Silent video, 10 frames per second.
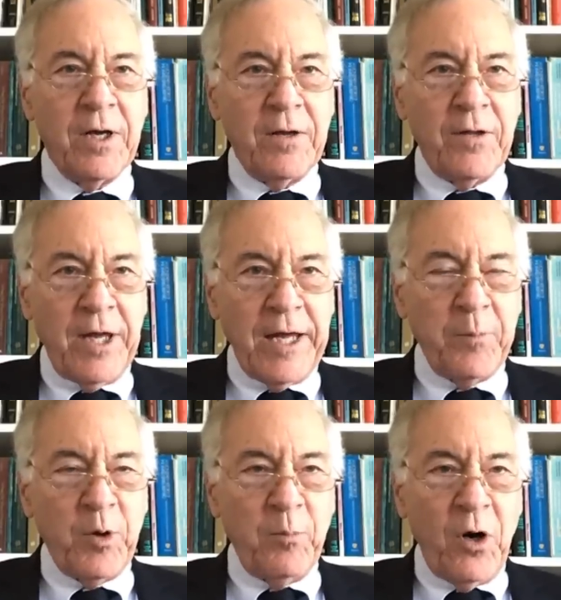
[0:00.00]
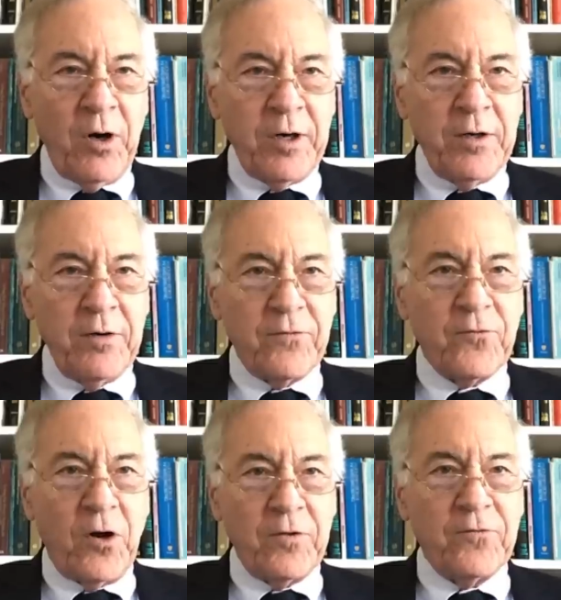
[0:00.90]
The labor market
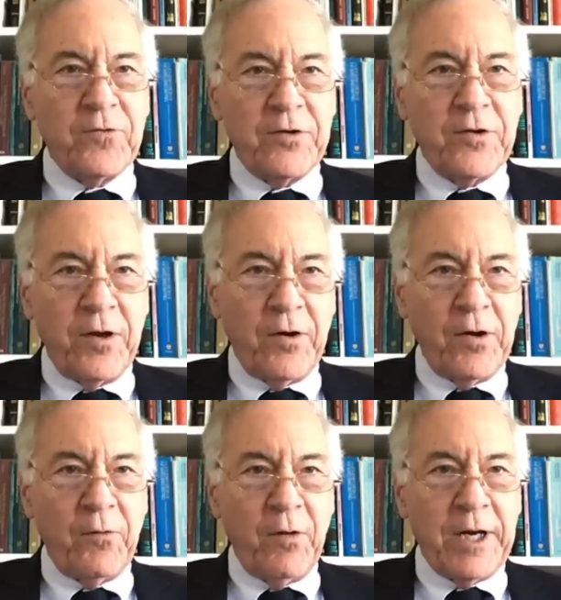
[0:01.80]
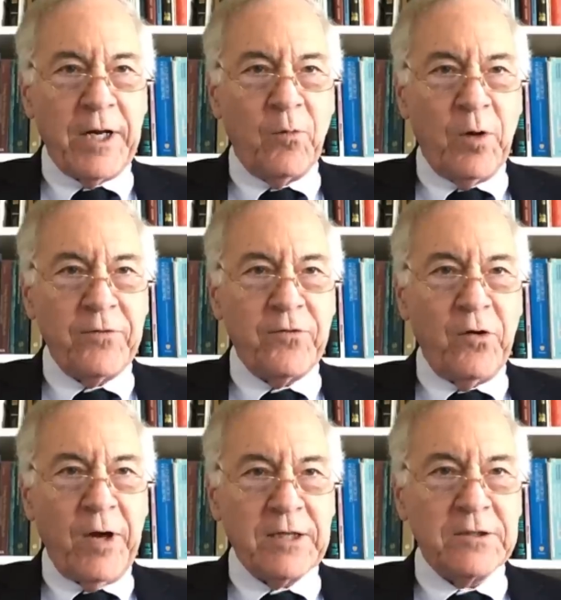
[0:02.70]
starts deteriorating once
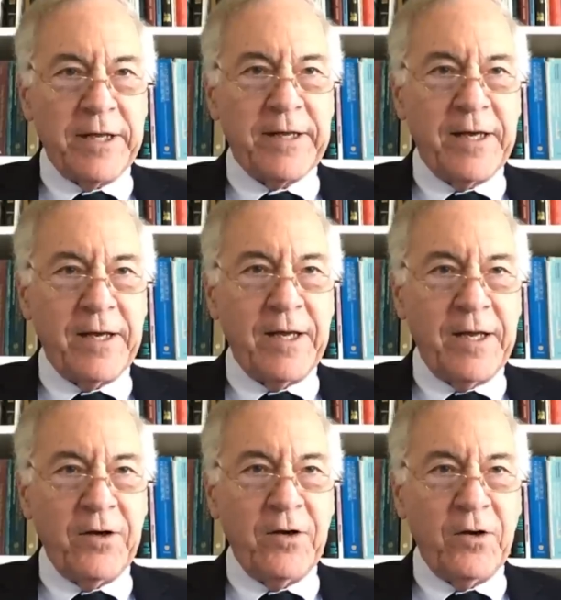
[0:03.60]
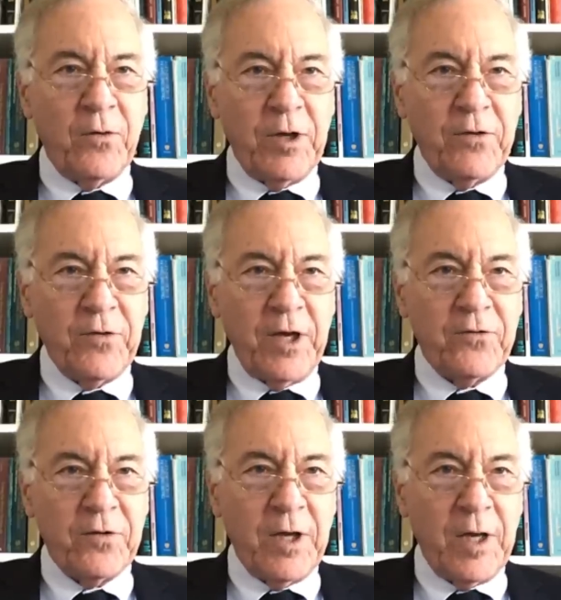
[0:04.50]
you actually get into a recession,